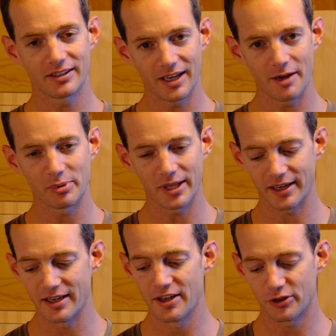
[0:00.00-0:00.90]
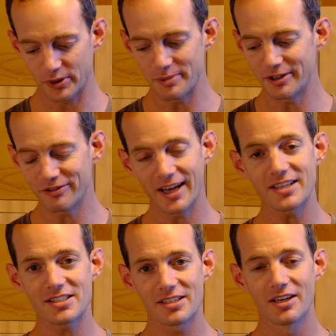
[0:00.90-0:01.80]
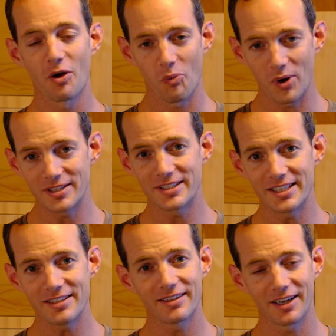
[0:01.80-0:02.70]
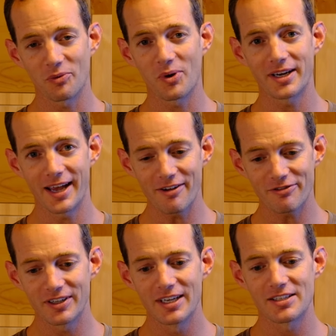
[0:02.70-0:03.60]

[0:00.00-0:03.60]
I'm playing 3 B flats, 1 D, and 1 F.